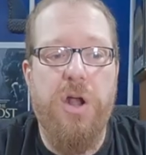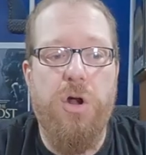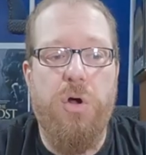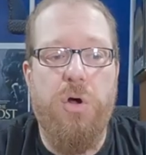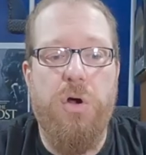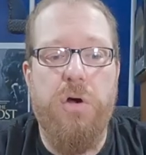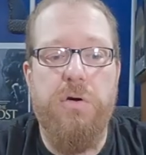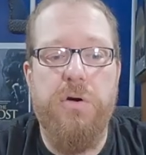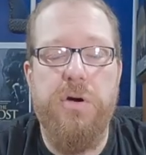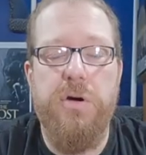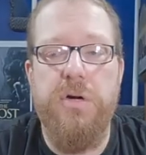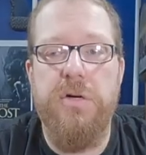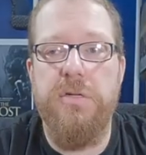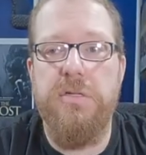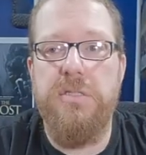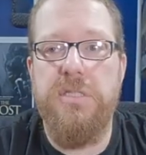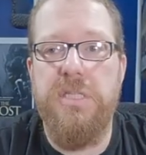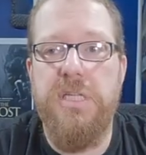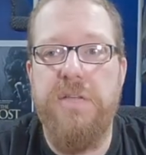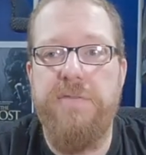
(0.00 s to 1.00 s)
and
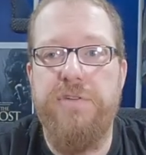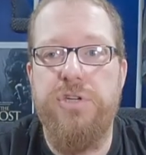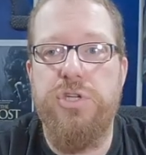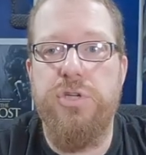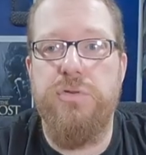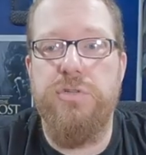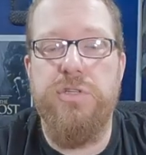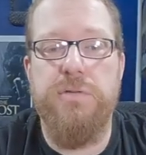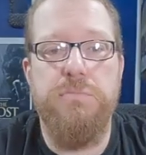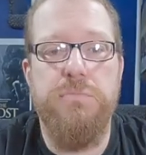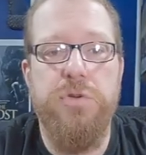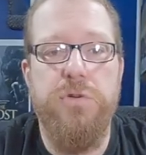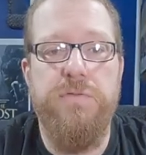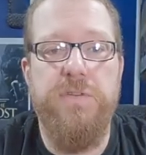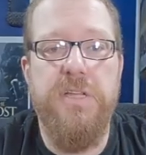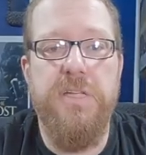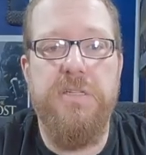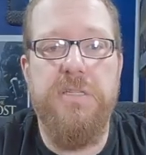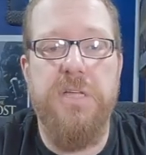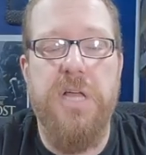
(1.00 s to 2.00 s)
horror TV shows and
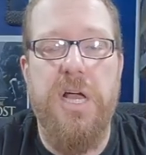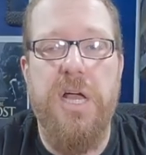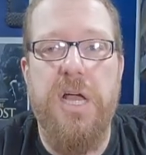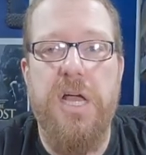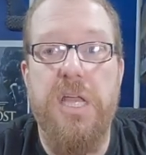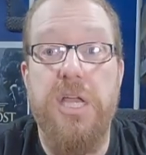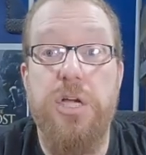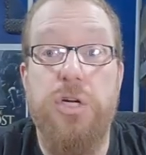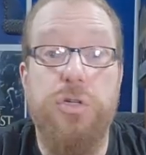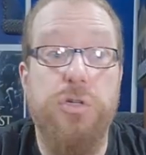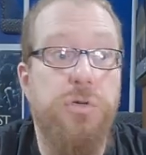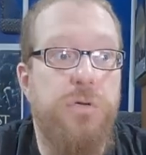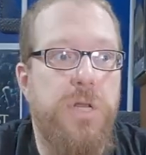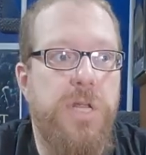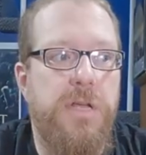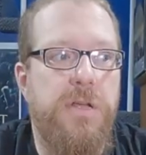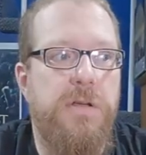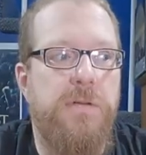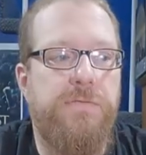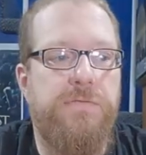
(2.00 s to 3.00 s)
movies, uh,
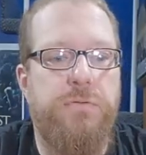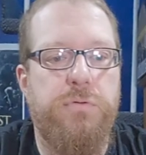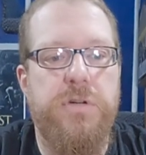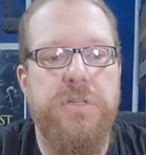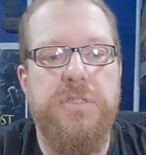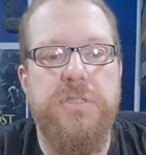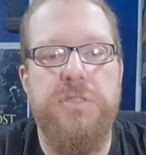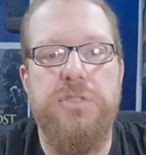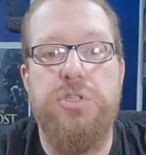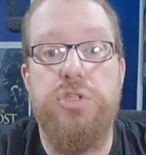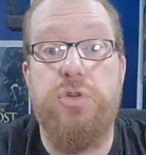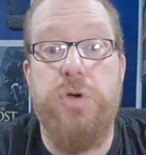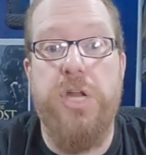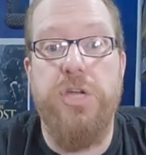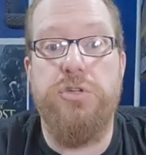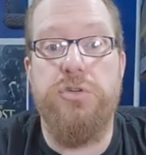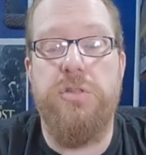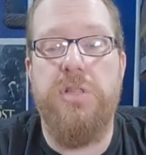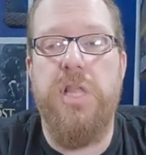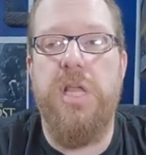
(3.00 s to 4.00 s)
including, for instance,
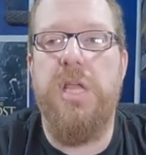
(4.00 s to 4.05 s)
Stranger